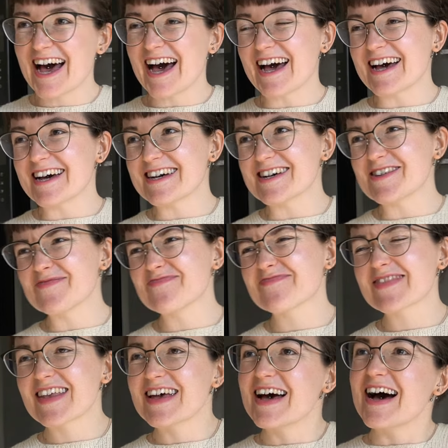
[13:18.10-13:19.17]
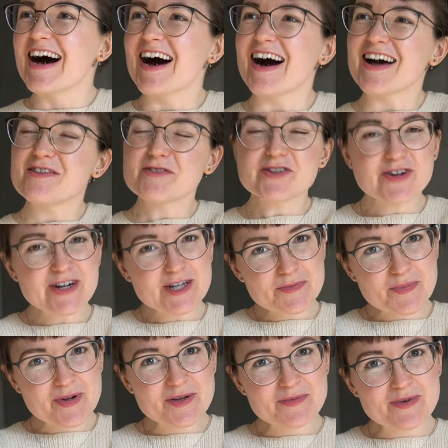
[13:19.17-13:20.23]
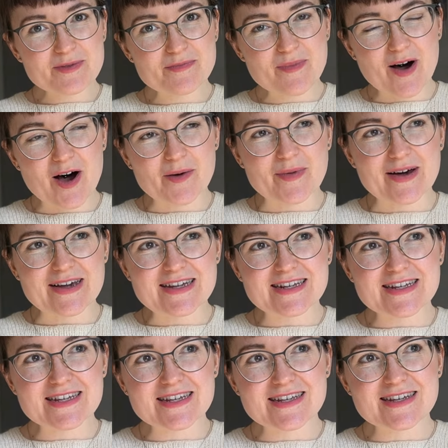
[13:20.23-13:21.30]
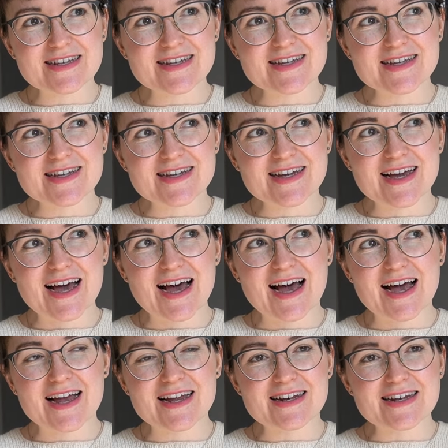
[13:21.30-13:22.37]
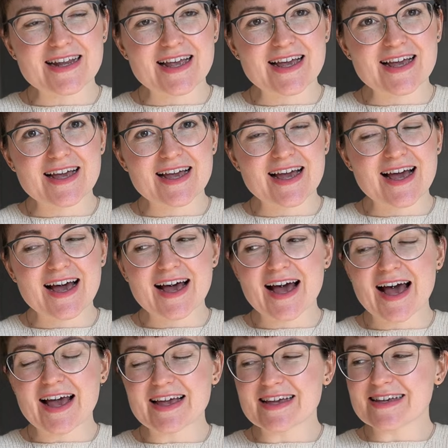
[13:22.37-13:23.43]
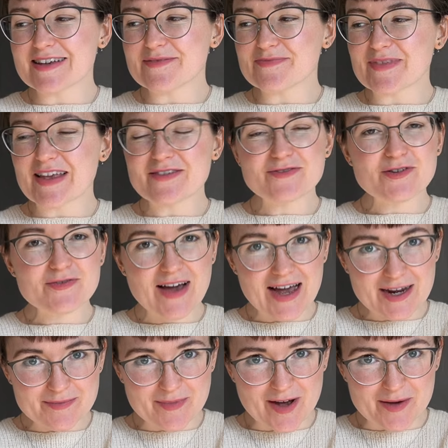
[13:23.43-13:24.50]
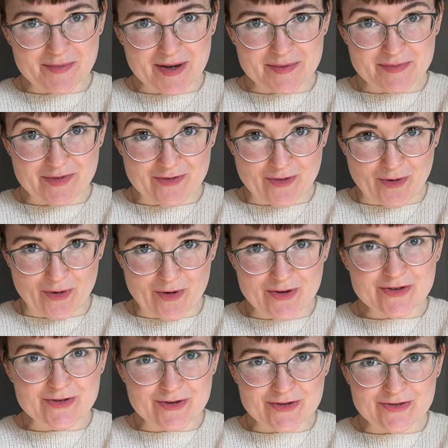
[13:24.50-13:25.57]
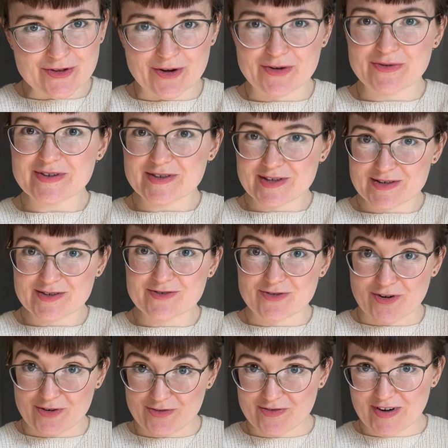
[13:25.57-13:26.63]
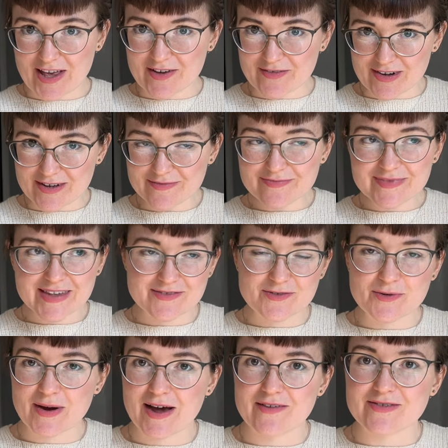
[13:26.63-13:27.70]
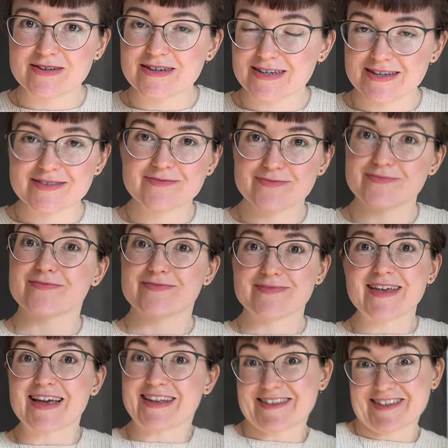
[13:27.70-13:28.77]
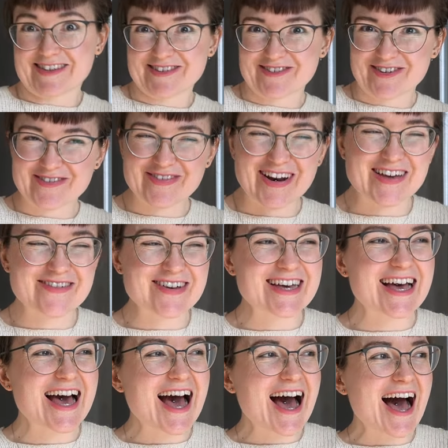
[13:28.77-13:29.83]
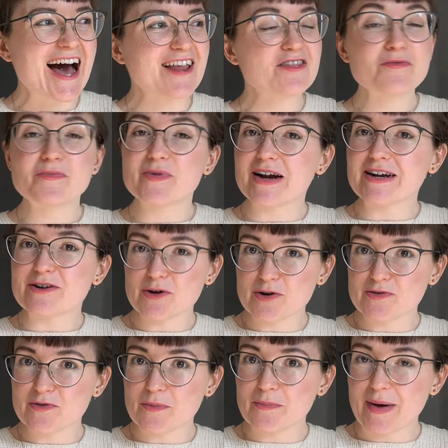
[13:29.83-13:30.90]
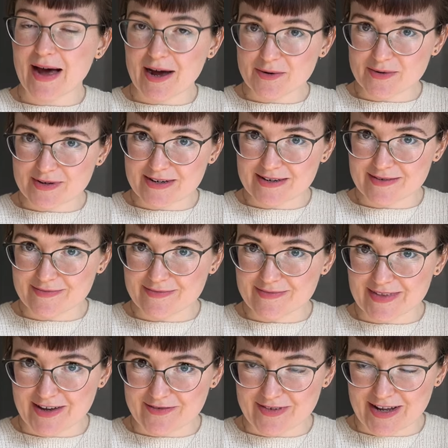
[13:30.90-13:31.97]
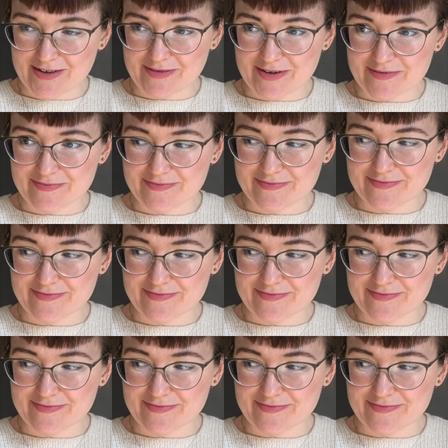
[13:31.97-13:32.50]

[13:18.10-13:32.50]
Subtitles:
I tried to put it with Marmite, and if you've had Marmite before, you'll know it's a strong flavour. If you haven't, it's a strong flavour, and the bread overpowered that flavour.